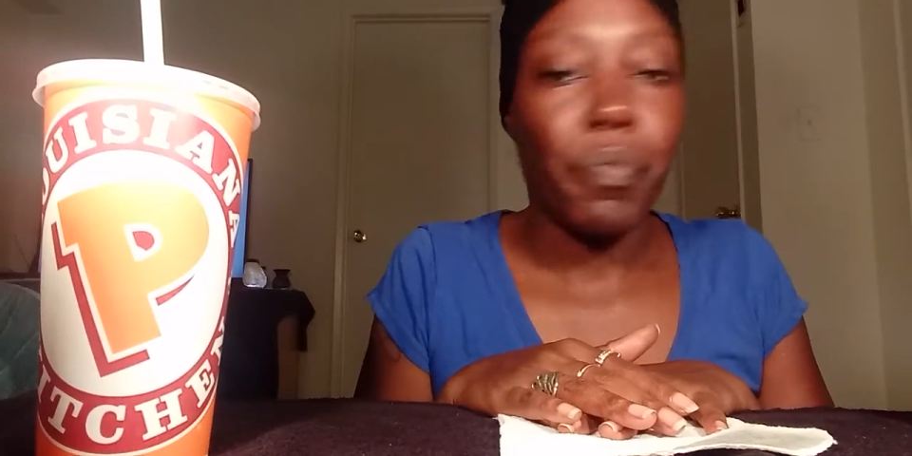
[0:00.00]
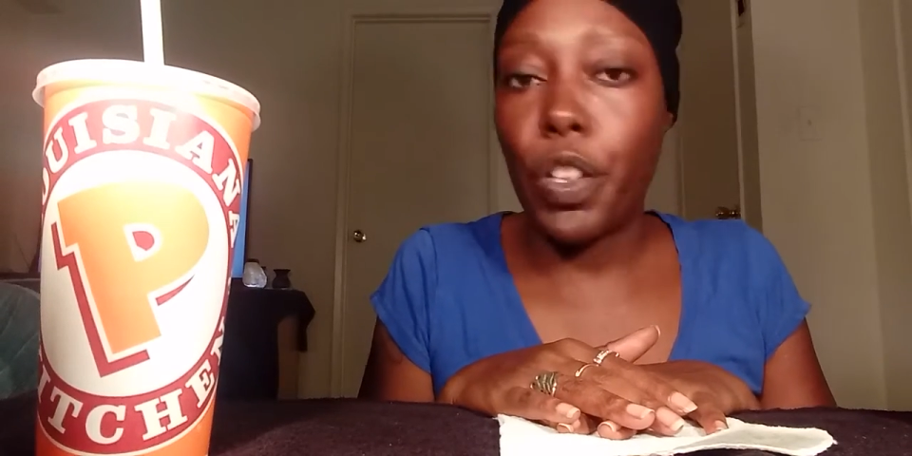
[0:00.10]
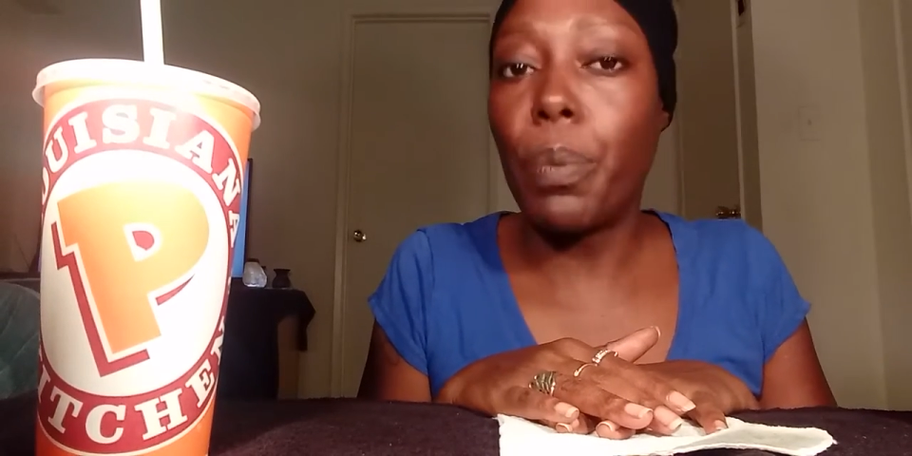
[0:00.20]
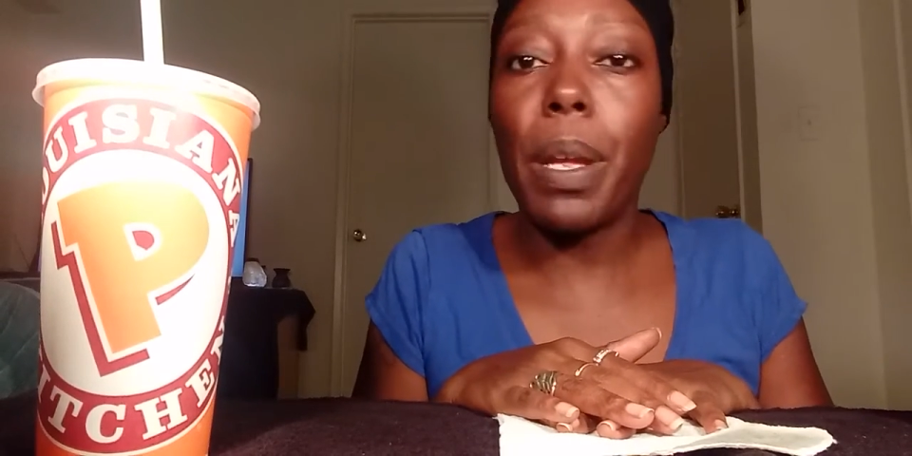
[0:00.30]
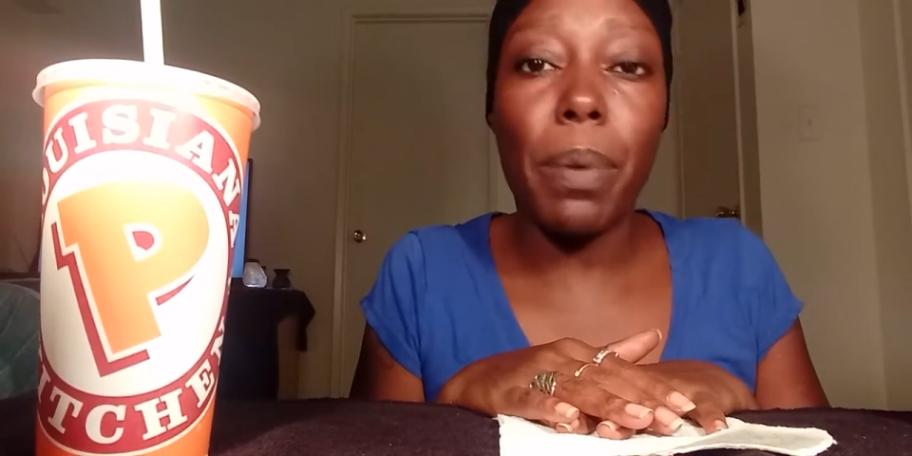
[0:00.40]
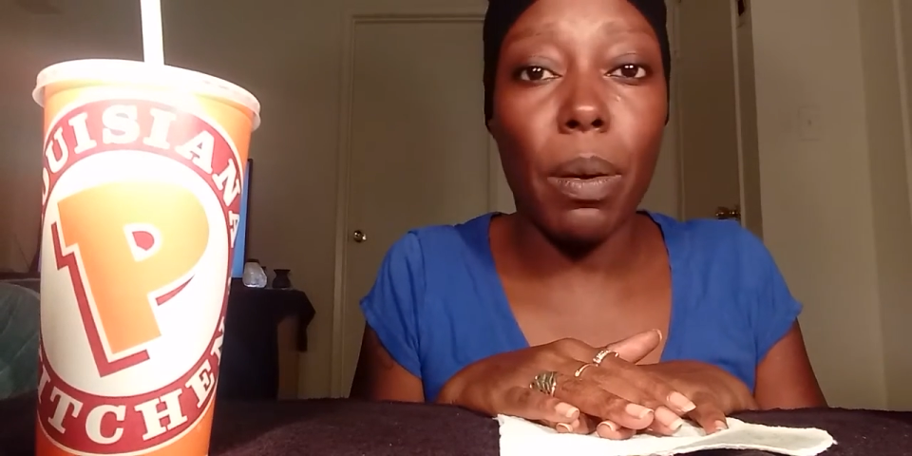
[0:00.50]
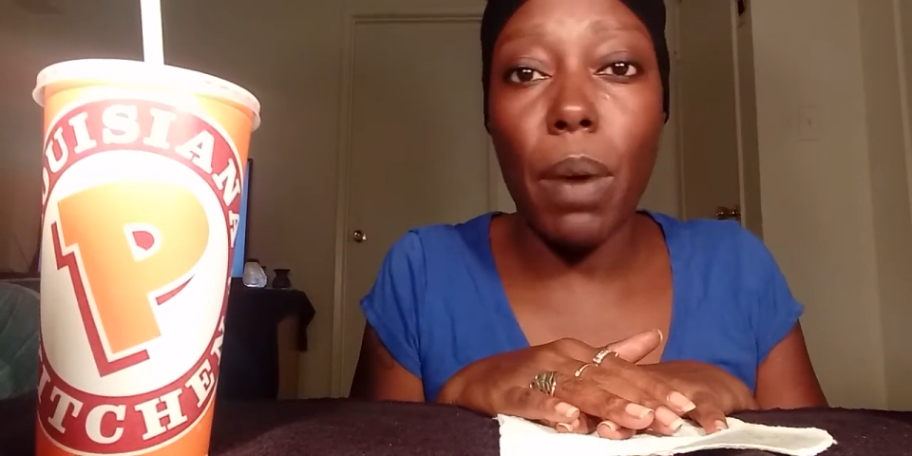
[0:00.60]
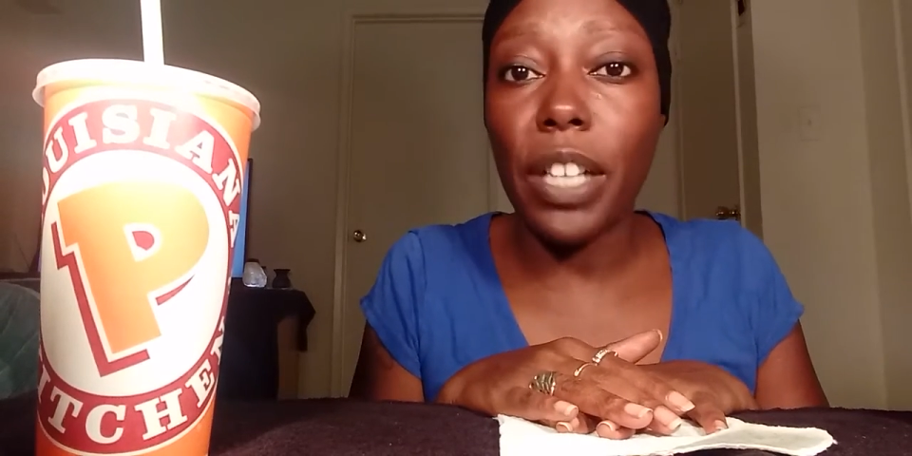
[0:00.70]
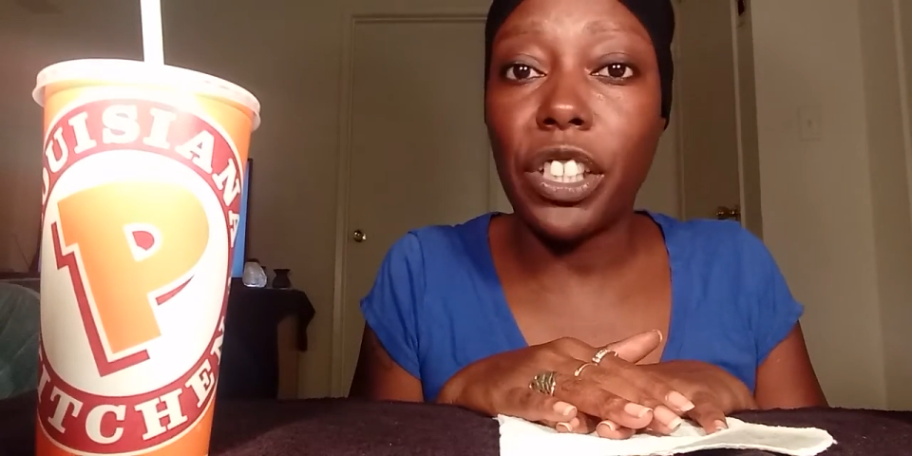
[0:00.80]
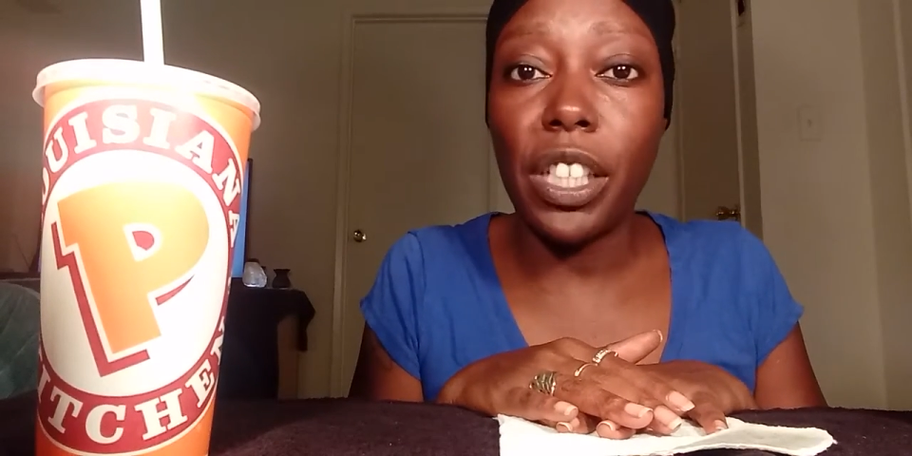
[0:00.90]
you people are
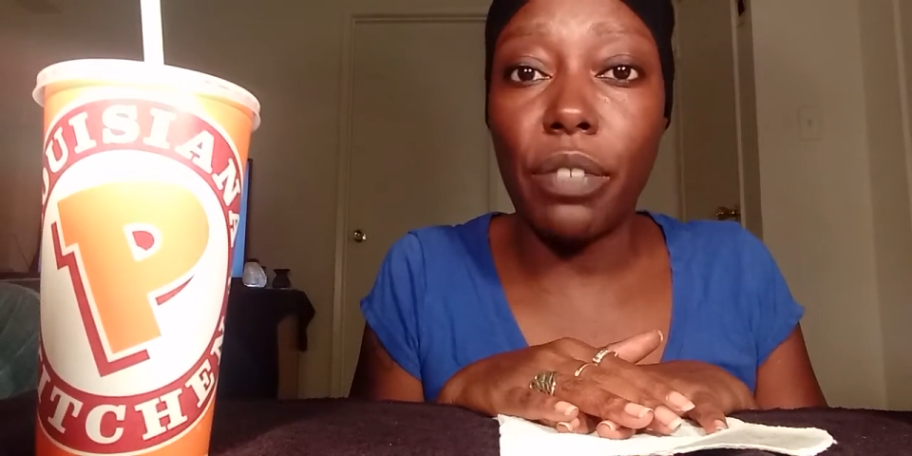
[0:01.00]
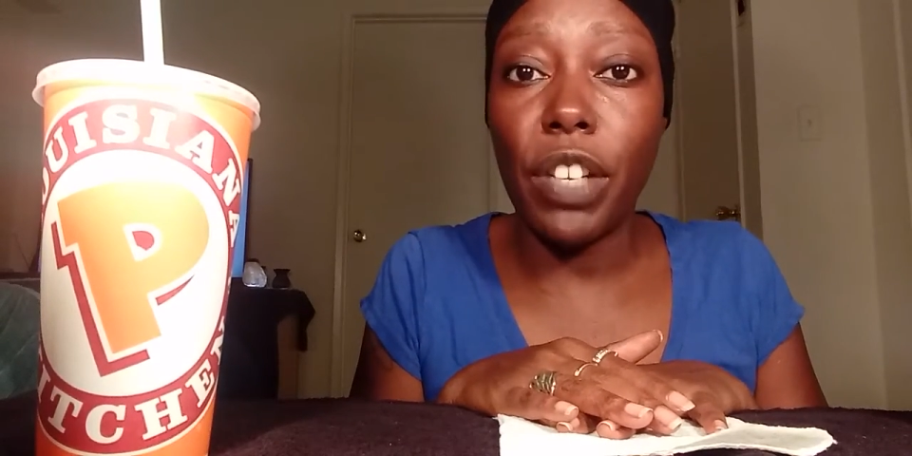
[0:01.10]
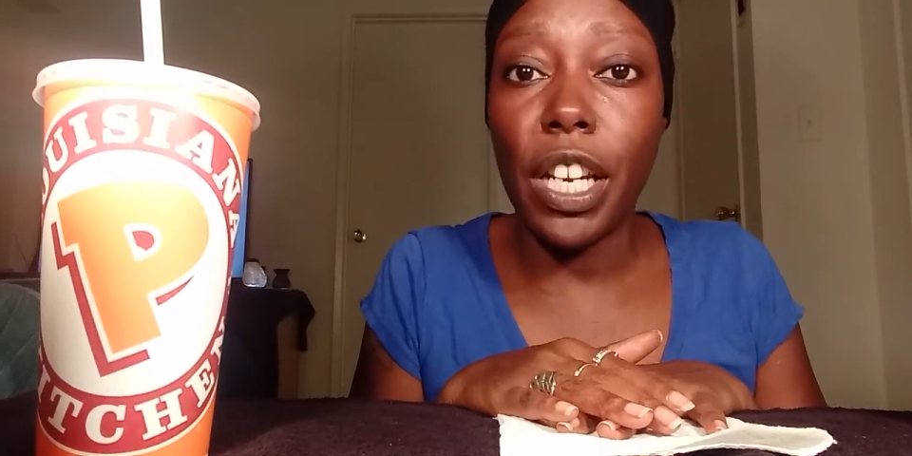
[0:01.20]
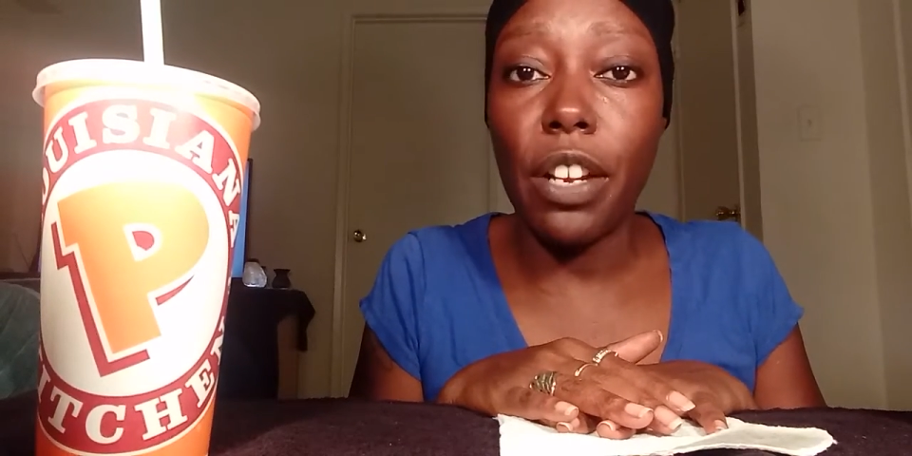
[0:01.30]
watching this video,